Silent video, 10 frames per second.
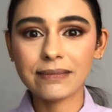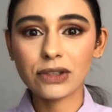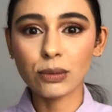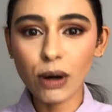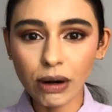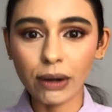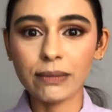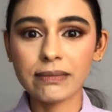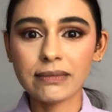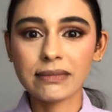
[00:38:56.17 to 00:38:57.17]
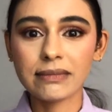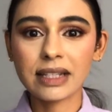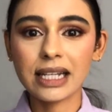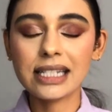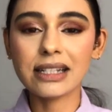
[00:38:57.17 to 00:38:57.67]
tomorrow
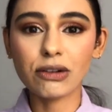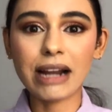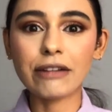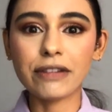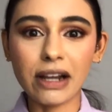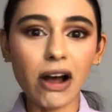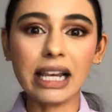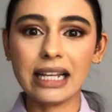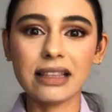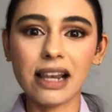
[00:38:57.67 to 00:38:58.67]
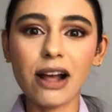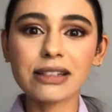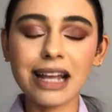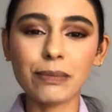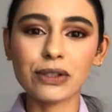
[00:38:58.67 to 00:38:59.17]
is the grand finale. The last
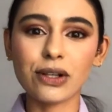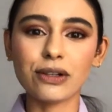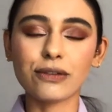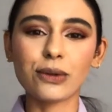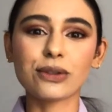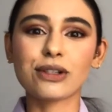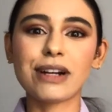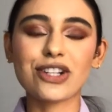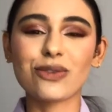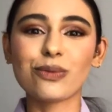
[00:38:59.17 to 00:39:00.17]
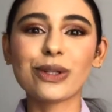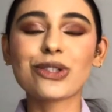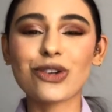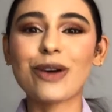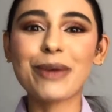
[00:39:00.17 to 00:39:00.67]
episode of Course Correction will
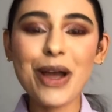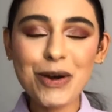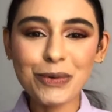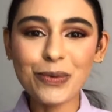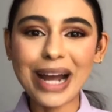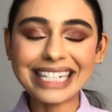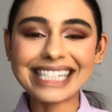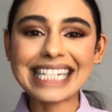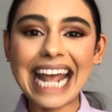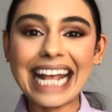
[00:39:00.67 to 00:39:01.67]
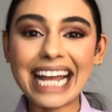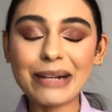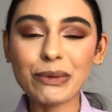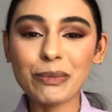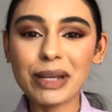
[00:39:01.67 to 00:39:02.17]
drop Wednesday, and it
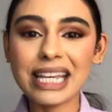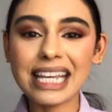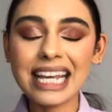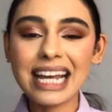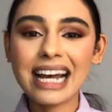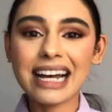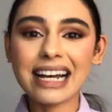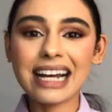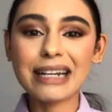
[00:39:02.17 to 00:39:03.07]
will be an